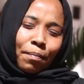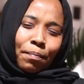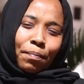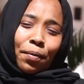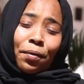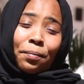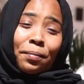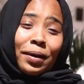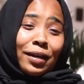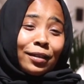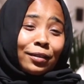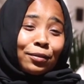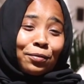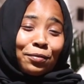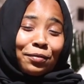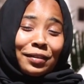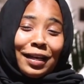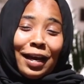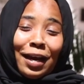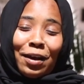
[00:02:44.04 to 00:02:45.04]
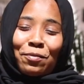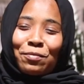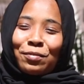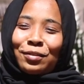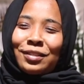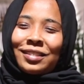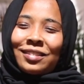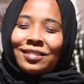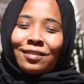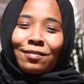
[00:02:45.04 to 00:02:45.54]
Primary school, I
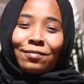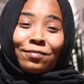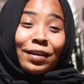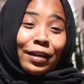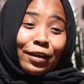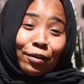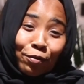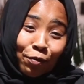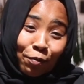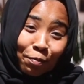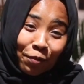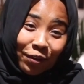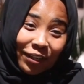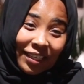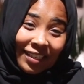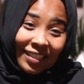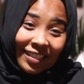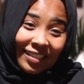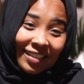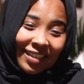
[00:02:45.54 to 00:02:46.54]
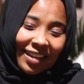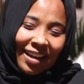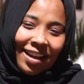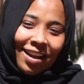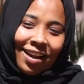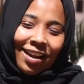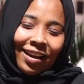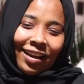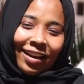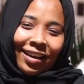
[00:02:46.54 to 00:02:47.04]
was very normal,
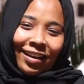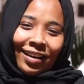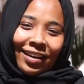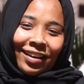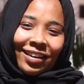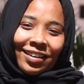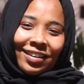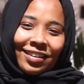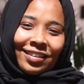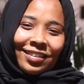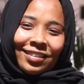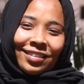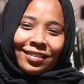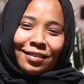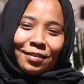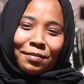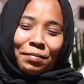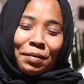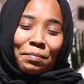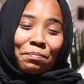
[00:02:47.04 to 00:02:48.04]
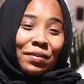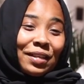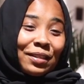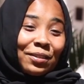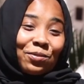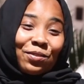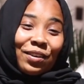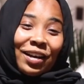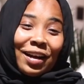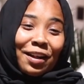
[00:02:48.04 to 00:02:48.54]
and my
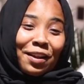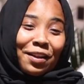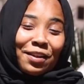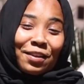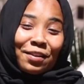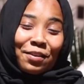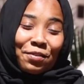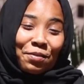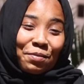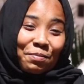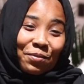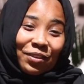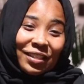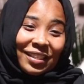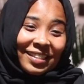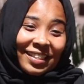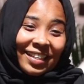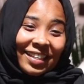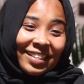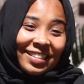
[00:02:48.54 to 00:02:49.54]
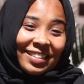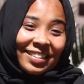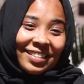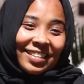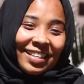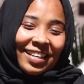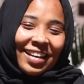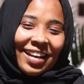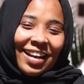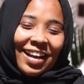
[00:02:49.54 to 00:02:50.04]
breasts were normal
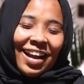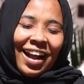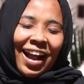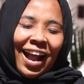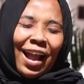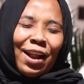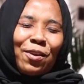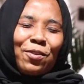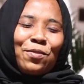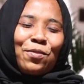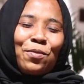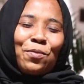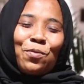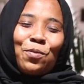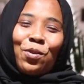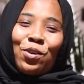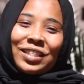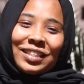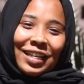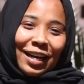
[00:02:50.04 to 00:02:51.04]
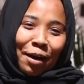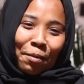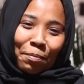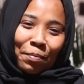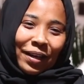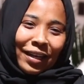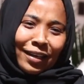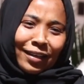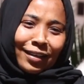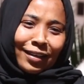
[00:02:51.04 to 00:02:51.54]
size. I don't know what
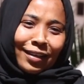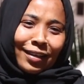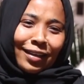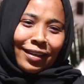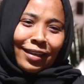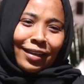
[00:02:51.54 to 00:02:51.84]
happened.